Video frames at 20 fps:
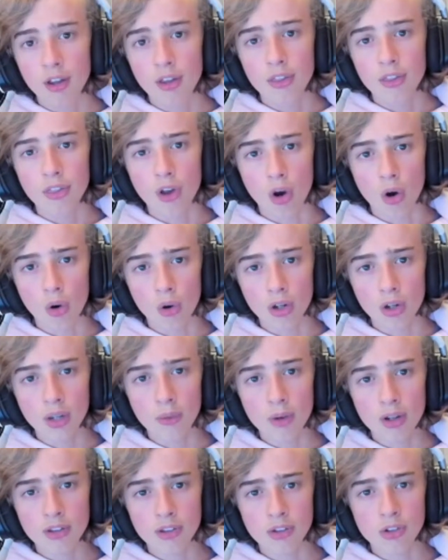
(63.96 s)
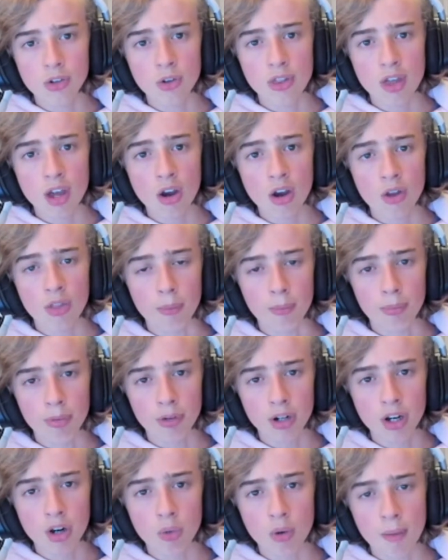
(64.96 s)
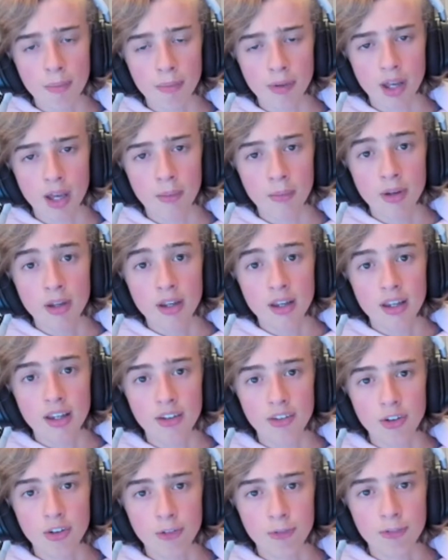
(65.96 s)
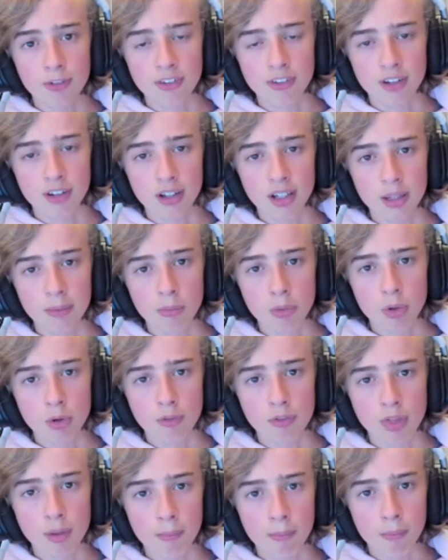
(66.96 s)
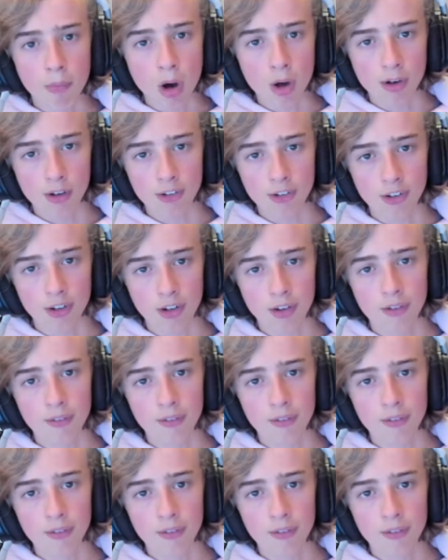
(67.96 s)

The only way to do that on the Brio webcam is to physically move the monitor.